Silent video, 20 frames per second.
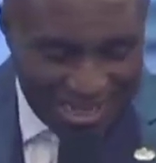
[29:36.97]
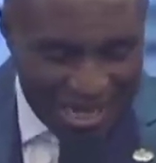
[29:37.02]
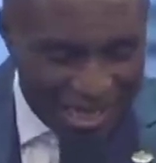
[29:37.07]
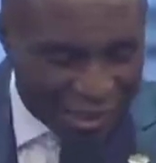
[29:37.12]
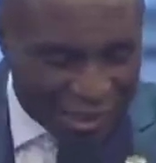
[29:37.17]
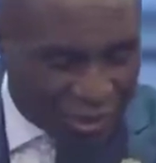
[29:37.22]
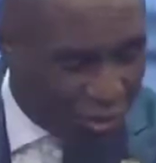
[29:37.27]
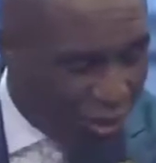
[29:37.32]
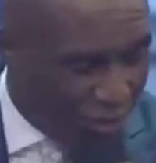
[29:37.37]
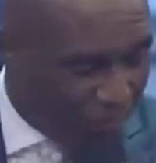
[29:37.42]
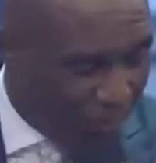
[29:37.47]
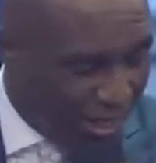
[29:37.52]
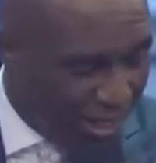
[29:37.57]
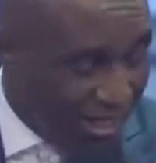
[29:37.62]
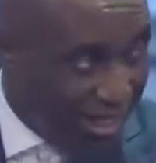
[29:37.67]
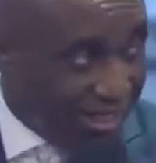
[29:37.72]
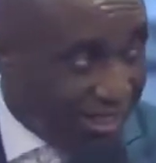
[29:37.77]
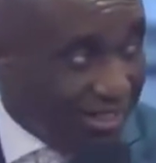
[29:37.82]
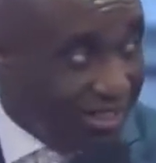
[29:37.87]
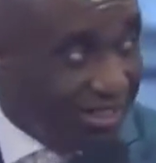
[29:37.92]
tithe you are
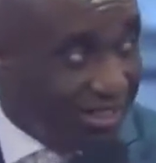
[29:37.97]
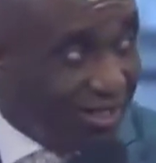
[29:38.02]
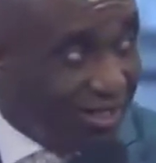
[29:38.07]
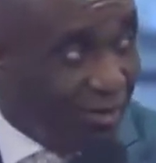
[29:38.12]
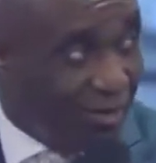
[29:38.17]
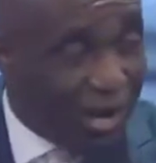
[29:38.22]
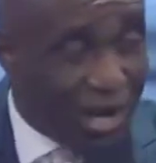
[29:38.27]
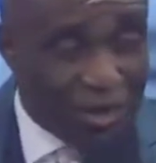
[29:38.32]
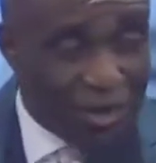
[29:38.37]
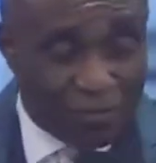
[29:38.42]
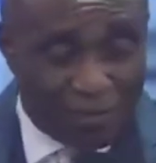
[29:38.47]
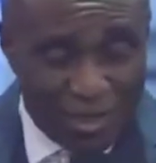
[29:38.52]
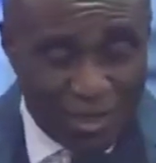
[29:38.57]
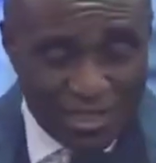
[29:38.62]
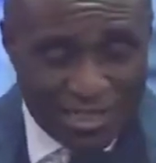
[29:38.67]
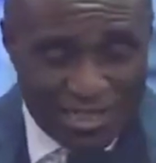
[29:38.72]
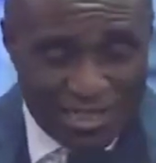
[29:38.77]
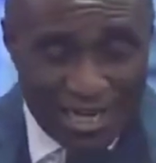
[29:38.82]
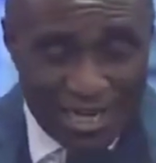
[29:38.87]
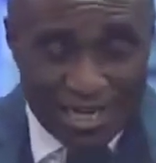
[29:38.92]
paying, why are you
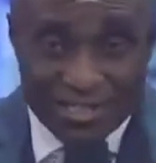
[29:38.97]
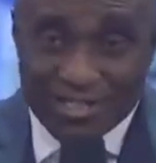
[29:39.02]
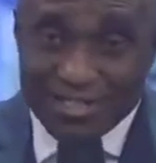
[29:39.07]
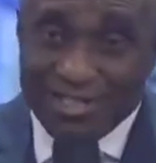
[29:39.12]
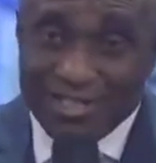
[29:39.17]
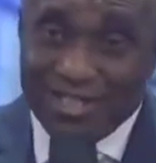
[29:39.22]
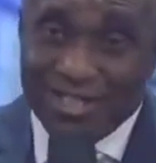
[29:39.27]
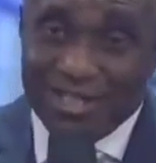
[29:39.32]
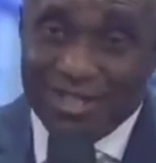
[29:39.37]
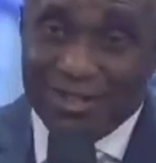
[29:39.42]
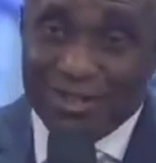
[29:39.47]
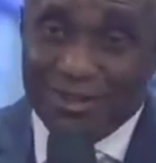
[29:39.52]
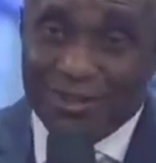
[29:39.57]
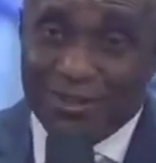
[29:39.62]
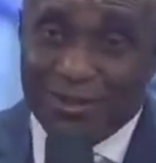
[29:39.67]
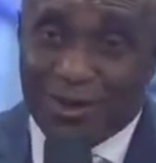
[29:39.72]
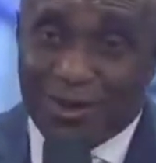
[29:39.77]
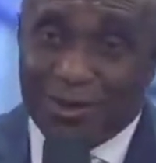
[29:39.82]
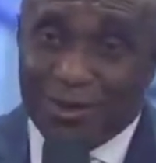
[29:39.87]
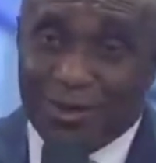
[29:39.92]
paying tithe?
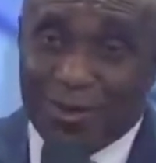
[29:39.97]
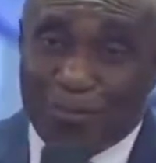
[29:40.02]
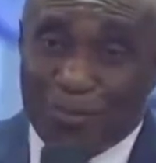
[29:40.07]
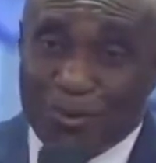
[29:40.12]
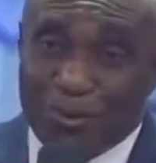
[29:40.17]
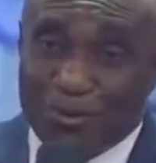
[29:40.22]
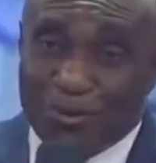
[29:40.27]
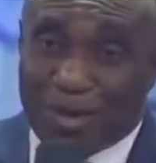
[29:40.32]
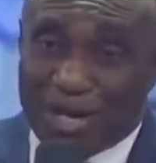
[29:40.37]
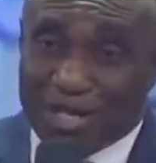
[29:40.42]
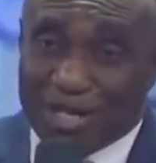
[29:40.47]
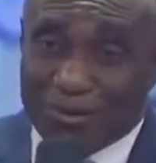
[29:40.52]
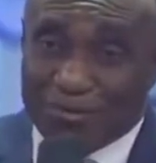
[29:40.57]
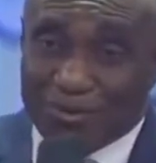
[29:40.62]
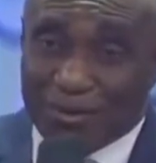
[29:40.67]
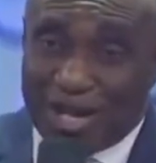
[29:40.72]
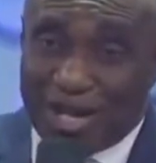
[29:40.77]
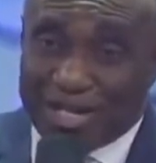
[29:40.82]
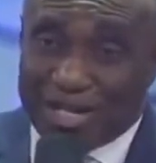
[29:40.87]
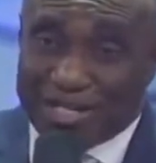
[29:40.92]
God opens you and
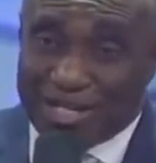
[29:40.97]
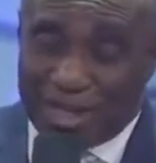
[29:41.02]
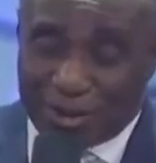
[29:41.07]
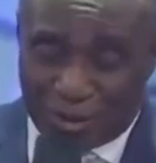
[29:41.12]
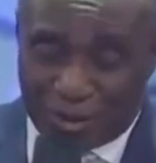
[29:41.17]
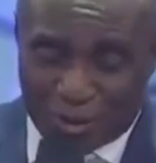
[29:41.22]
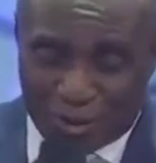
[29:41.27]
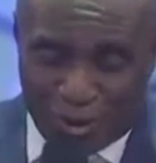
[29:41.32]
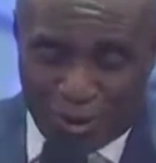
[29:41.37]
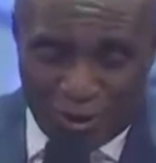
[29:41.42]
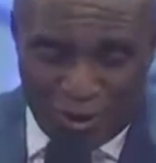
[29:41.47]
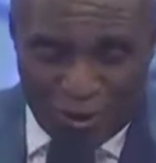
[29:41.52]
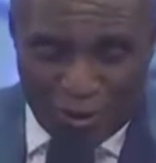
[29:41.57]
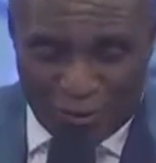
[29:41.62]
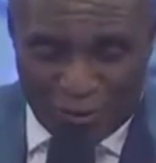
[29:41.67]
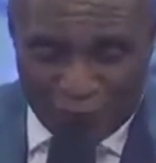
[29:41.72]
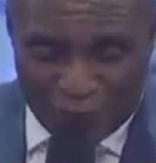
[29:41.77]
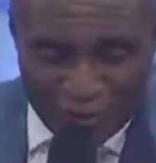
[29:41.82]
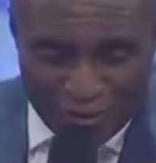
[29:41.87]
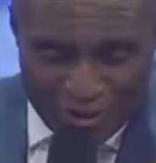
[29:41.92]
gives you ideas to
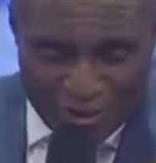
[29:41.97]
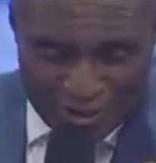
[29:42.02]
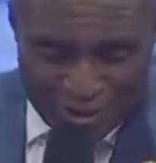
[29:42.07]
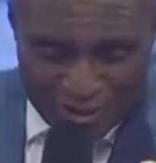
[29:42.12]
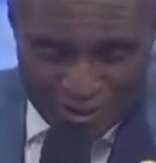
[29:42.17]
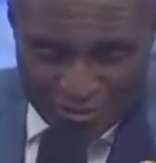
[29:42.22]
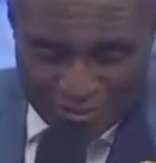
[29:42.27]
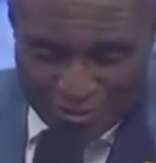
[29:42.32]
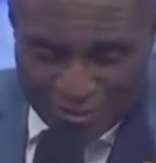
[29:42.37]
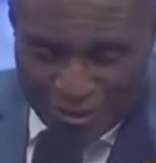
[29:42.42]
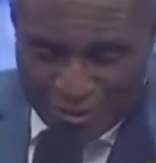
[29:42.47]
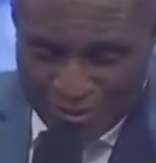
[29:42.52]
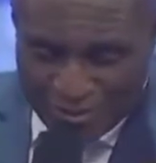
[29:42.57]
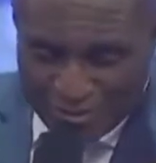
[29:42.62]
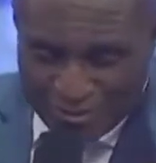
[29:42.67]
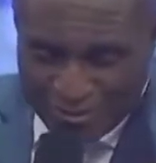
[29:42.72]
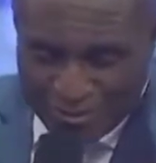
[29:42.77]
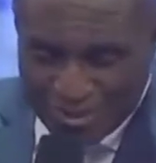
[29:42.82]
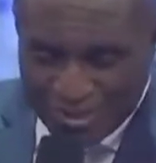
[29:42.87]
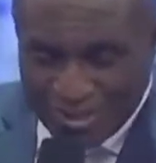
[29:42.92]
solve
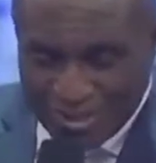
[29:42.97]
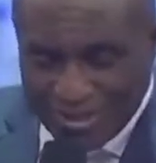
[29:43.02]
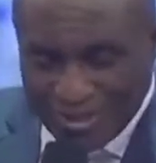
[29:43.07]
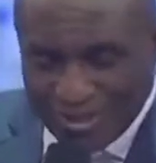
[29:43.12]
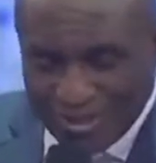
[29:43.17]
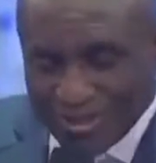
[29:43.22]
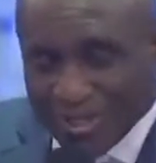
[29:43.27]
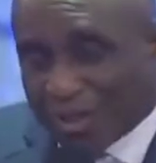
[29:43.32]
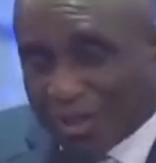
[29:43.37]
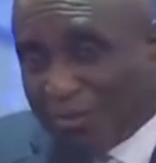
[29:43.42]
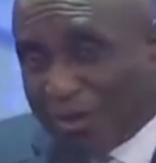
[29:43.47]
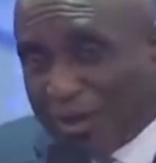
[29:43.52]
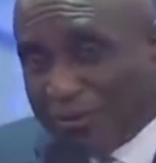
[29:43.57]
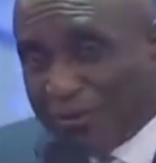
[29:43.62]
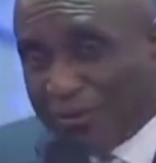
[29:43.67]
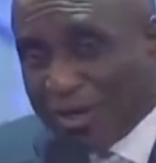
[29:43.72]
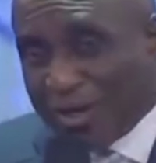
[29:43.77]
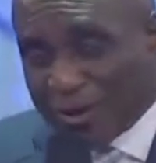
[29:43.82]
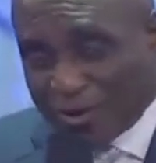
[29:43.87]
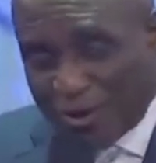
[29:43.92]
problems. Now, number
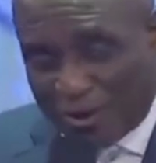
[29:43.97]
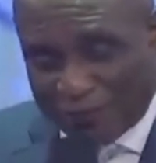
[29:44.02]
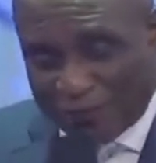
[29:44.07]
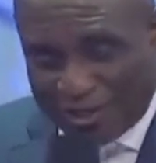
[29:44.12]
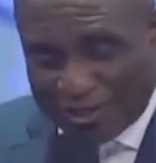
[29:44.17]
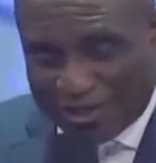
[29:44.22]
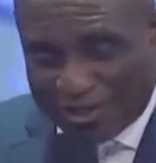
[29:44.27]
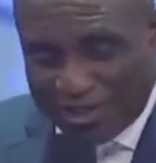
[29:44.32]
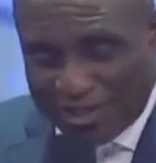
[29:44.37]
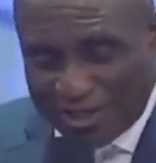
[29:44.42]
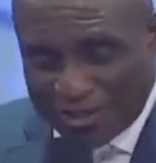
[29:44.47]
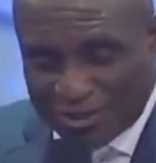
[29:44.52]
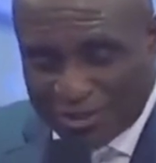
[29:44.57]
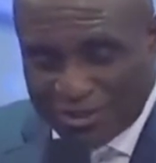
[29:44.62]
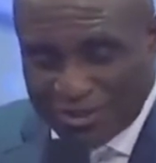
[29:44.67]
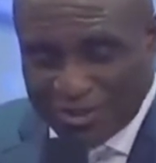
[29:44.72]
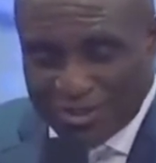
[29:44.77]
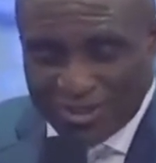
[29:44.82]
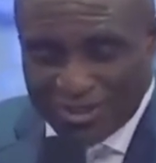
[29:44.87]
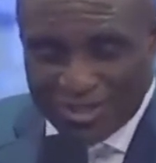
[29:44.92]
three covenant
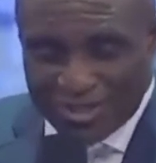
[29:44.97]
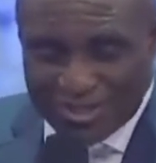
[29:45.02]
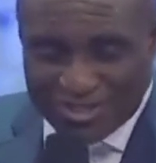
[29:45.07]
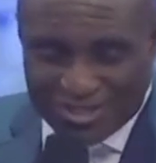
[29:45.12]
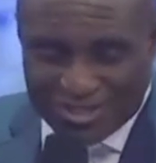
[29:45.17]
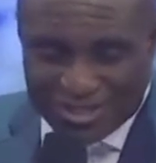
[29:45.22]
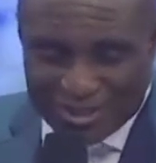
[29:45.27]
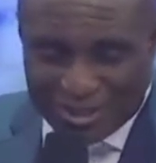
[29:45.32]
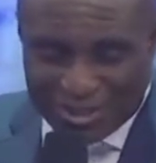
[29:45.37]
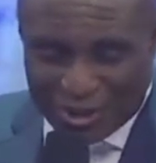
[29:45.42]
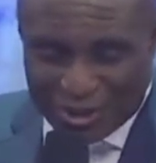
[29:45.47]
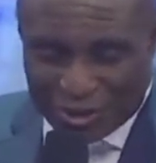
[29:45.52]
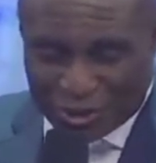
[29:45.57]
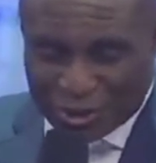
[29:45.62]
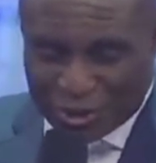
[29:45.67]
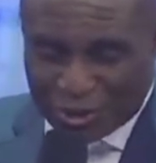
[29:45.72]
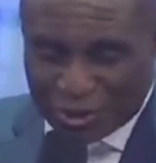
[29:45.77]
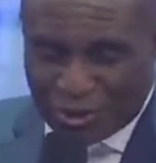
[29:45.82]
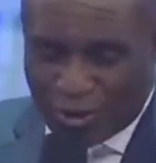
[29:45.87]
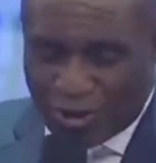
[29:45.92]
keys
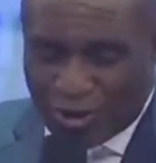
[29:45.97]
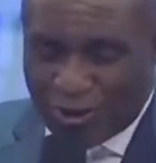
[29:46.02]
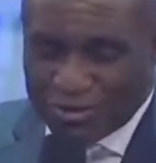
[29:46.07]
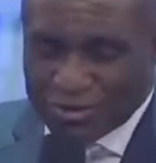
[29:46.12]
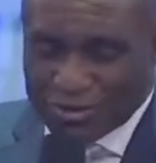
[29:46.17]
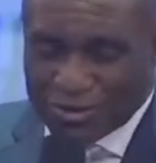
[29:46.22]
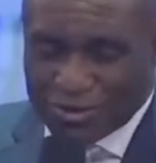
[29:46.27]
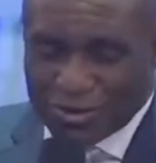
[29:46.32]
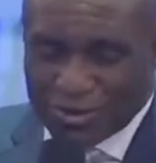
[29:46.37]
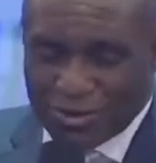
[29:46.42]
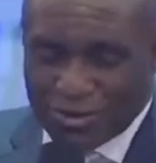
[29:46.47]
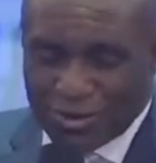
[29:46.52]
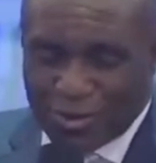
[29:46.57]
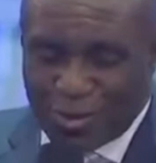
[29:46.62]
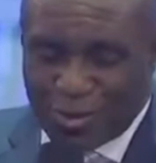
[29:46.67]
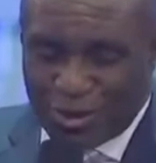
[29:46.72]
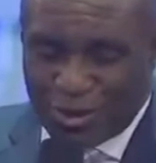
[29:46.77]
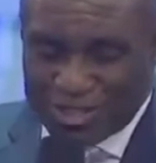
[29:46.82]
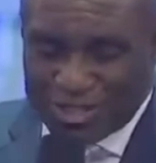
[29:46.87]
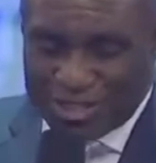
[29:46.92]
is
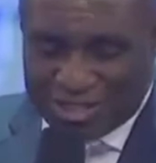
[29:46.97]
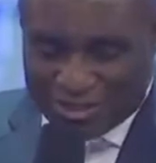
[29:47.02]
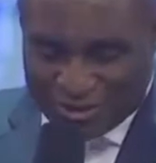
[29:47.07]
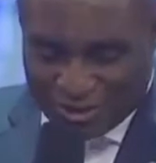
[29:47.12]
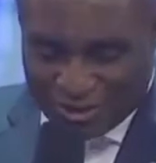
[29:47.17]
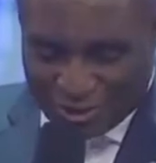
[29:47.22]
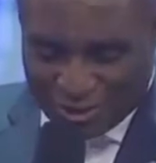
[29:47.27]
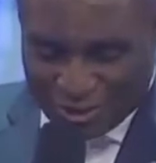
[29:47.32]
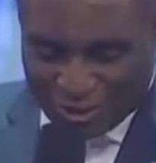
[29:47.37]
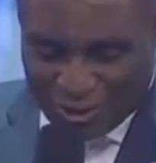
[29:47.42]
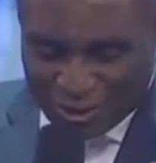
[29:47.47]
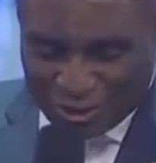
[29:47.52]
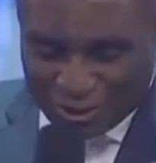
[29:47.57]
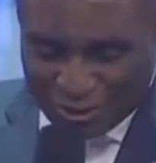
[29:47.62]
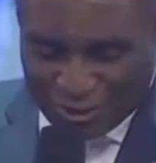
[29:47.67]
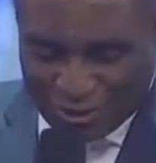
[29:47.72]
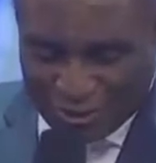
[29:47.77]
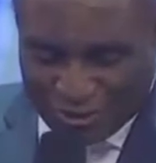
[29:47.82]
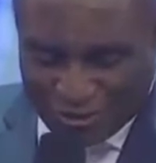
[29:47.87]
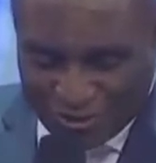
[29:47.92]
trustworthiness.
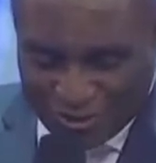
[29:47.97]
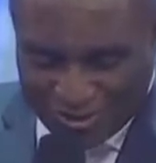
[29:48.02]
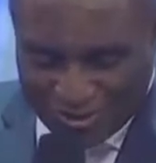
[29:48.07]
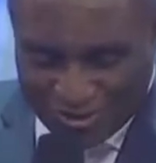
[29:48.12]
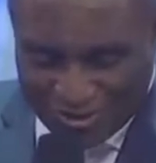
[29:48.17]
Trust what?